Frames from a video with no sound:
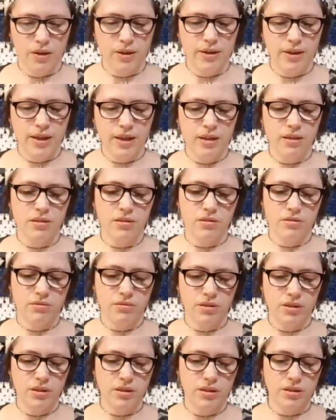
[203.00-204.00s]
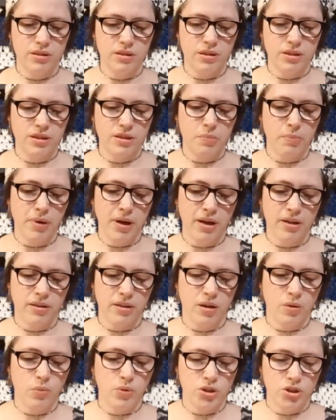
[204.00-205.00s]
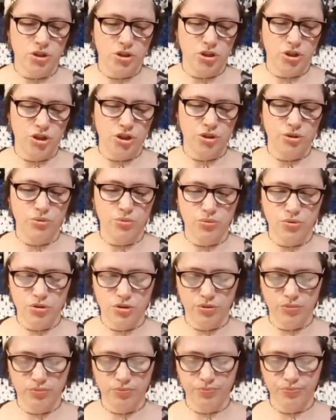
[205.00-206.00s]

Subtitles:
Neither is a path I wish to choose.